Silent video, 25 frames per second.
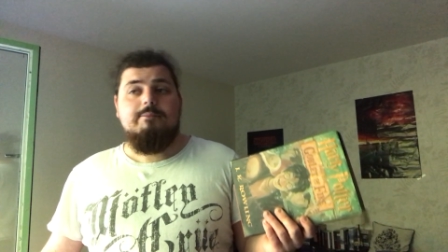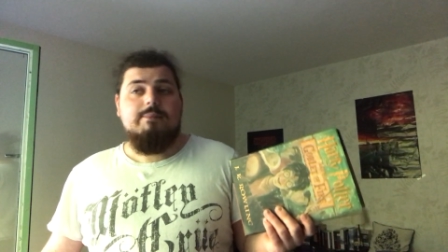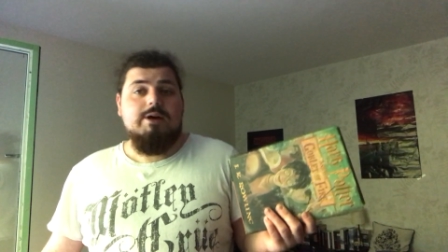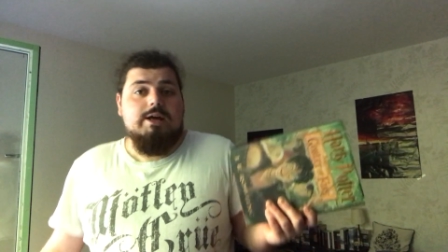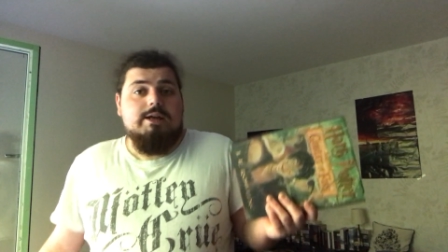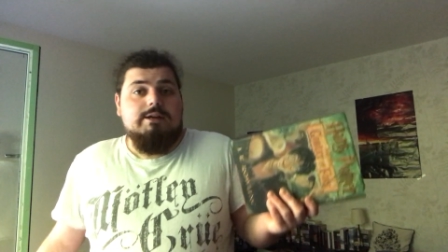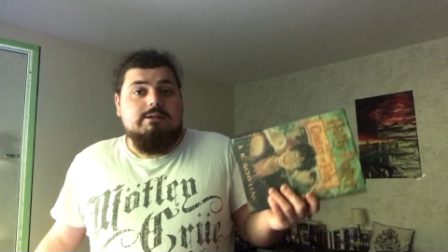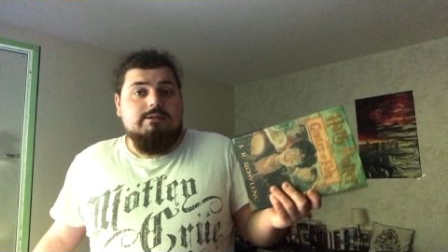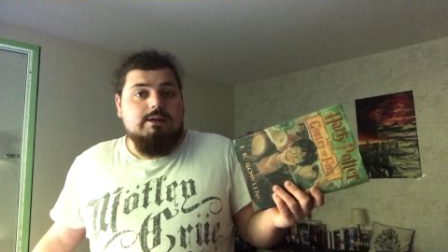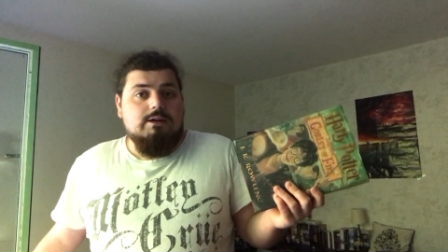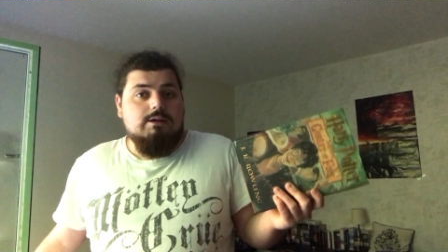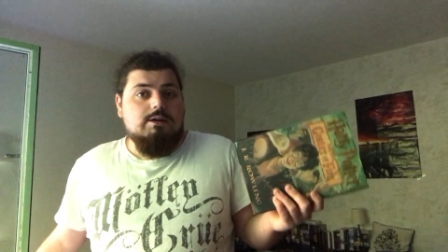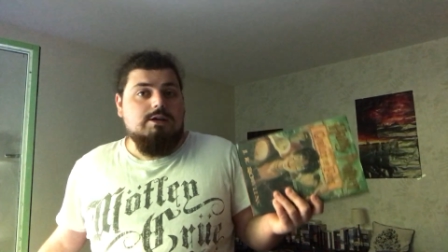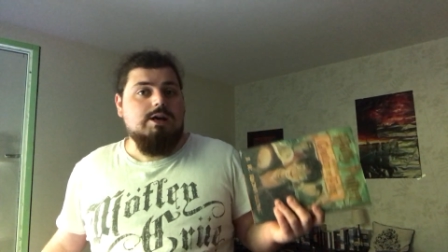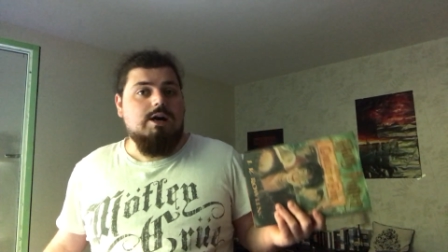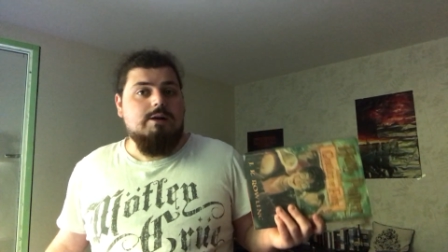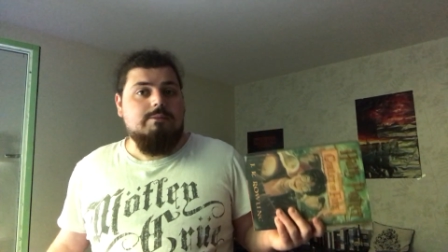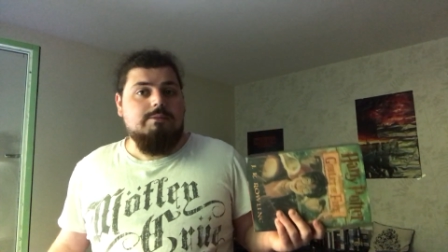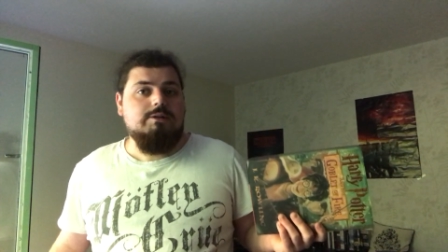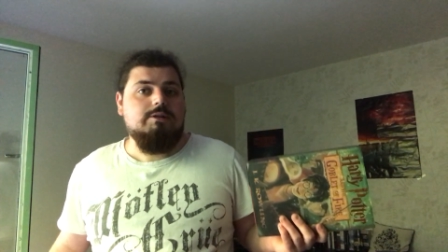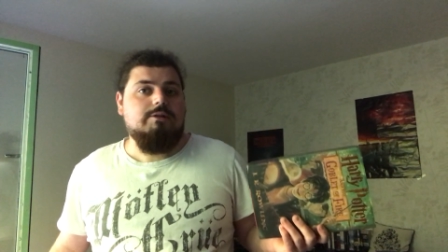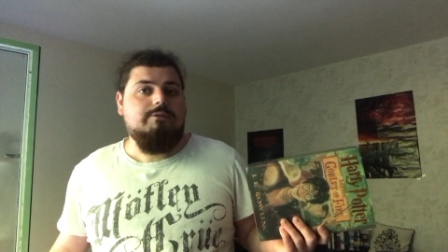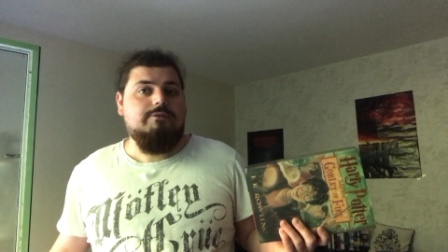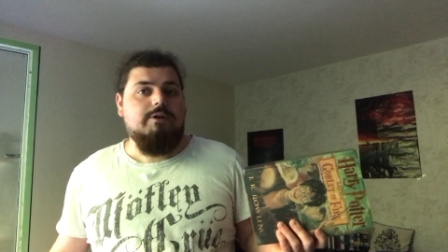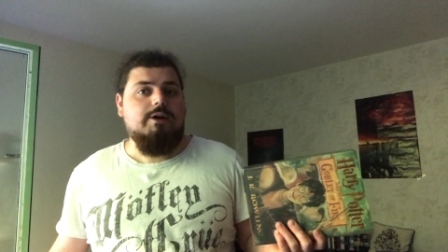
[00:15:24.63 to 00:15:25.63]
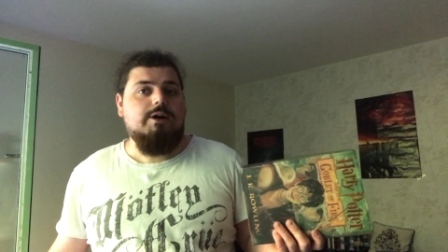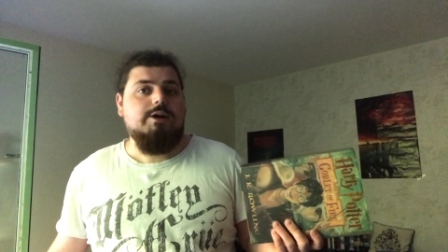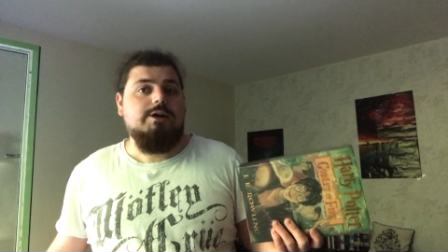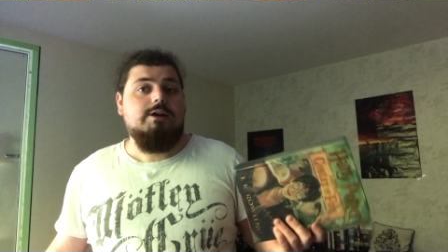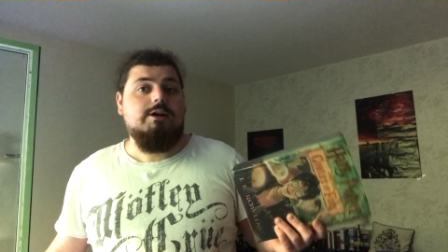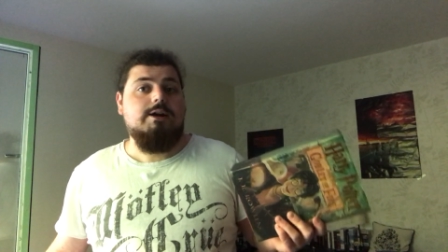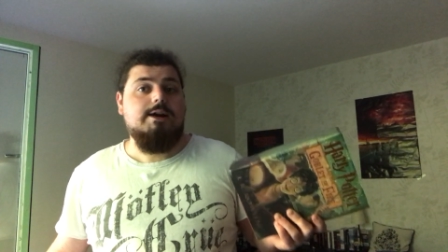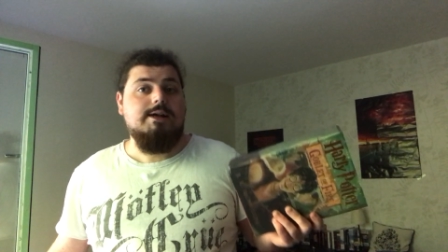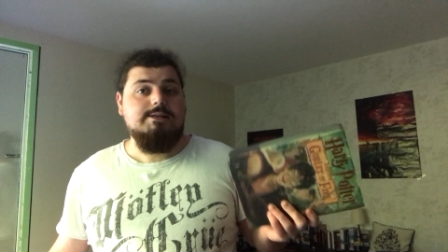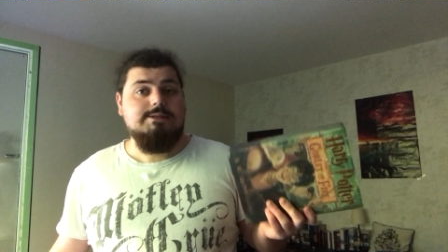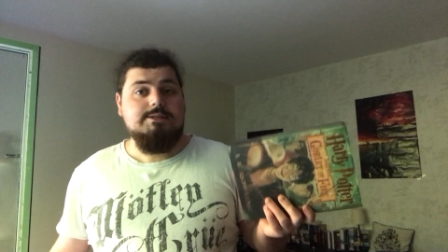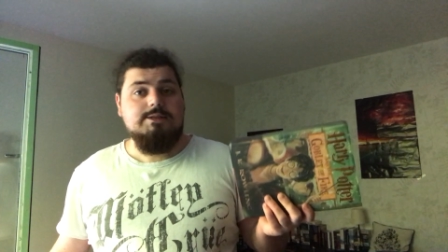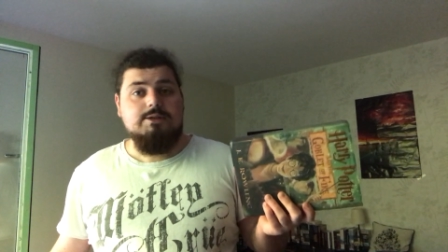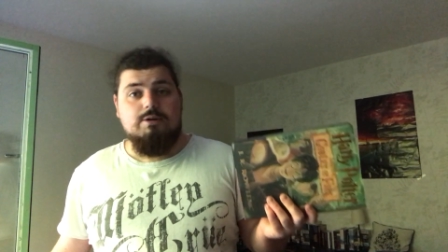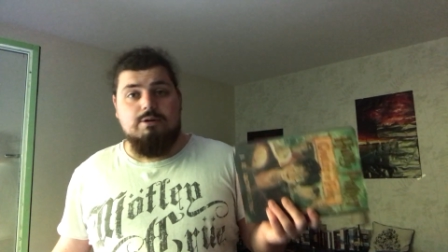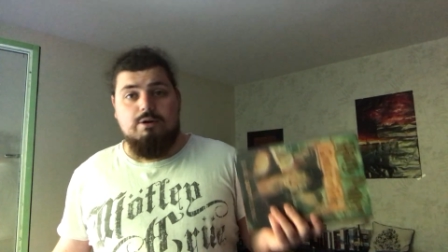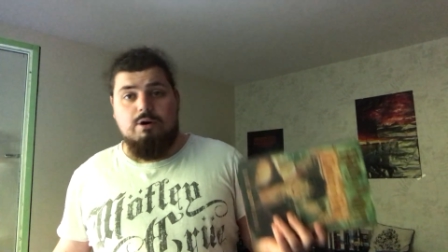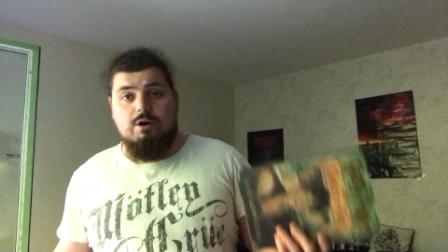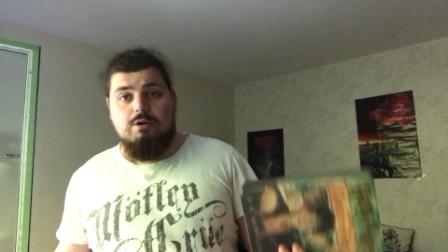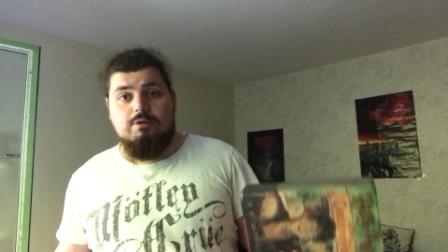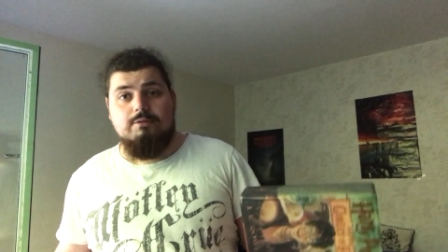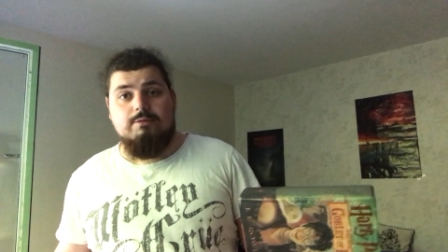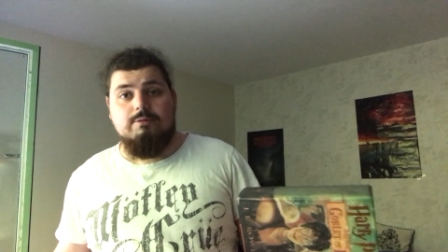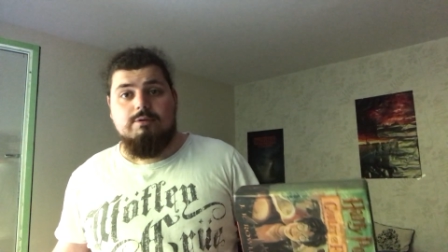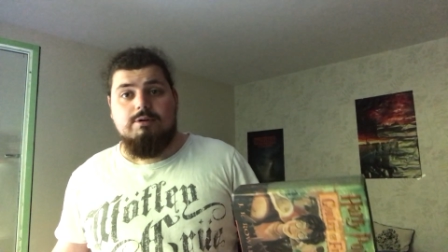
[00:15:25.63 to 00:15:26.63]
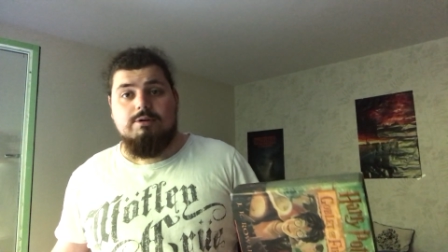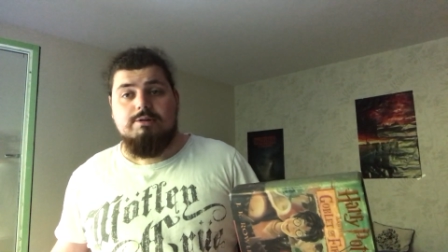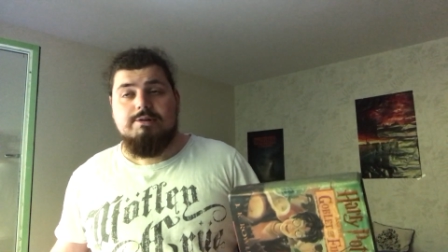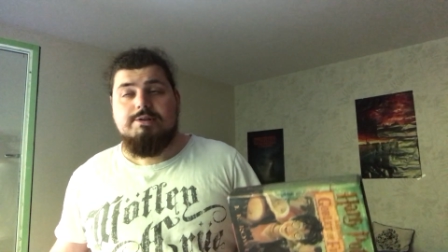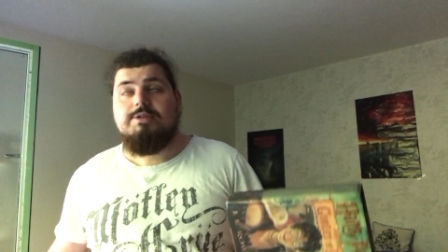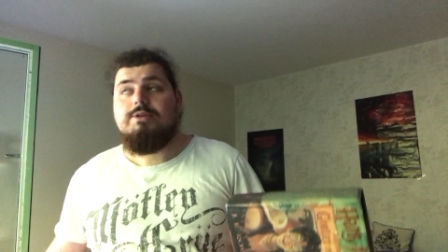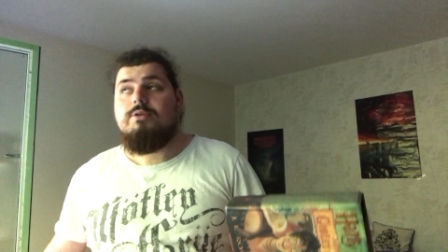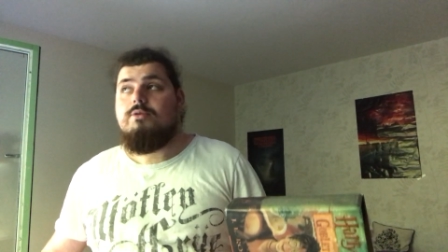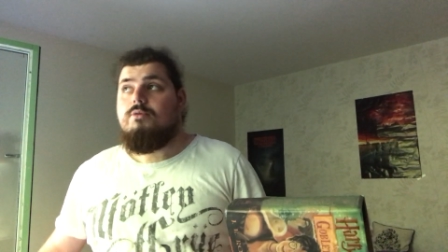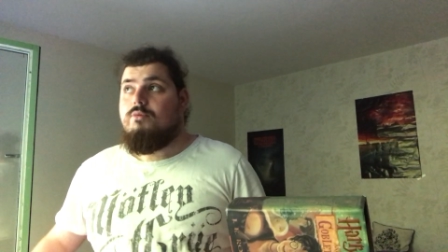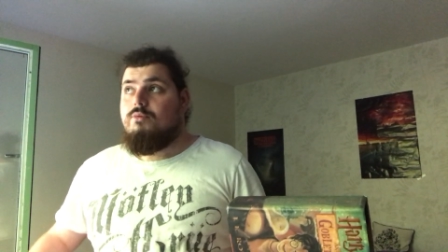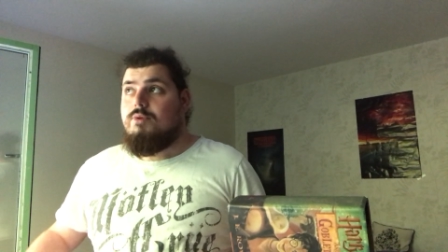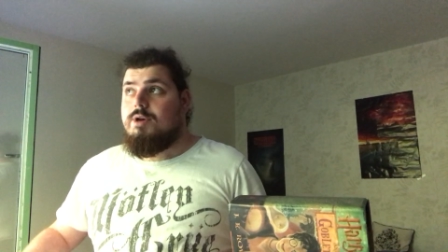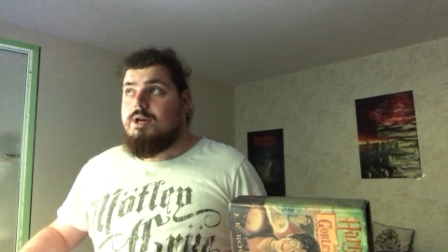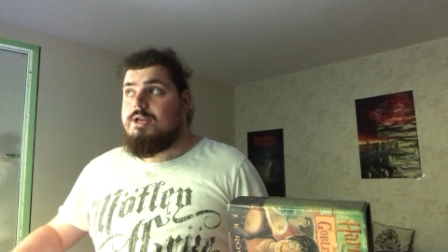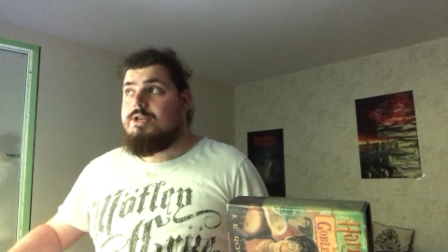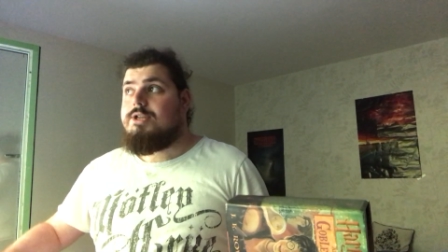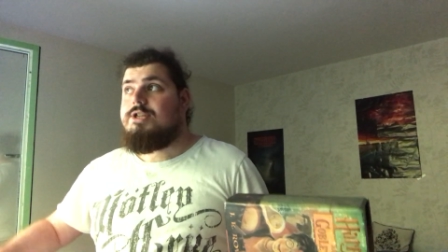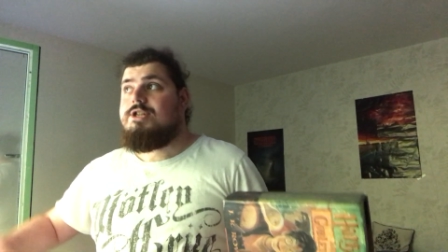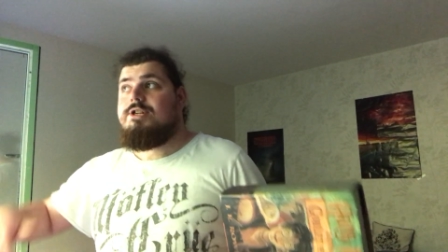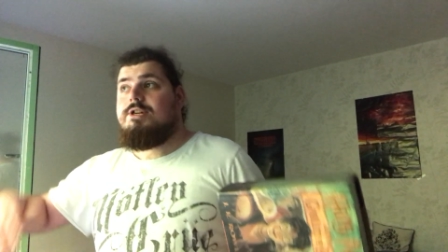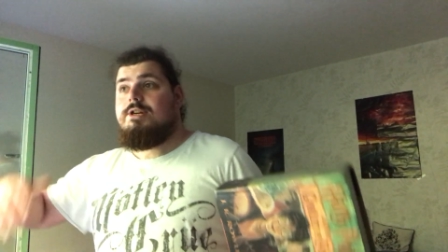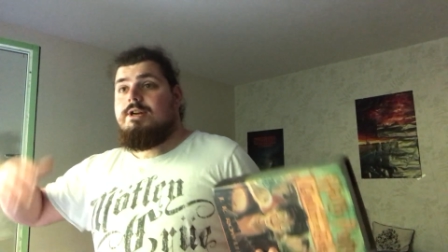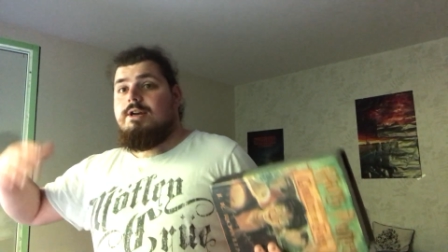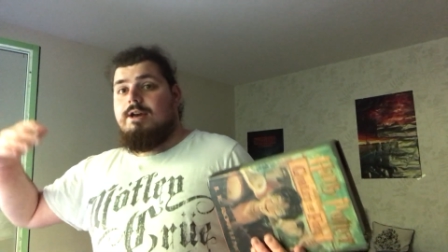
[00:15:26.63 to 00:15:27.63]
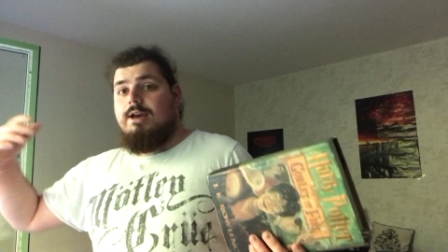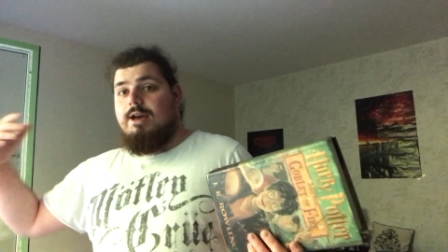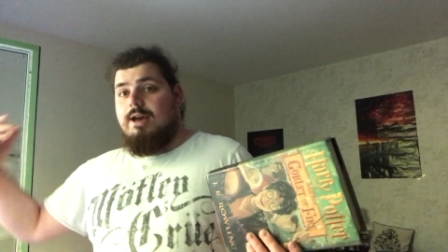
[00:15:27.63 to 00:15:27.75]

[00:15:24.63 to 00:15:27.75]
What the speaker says: And Goblet of Fire has Hogwarts, which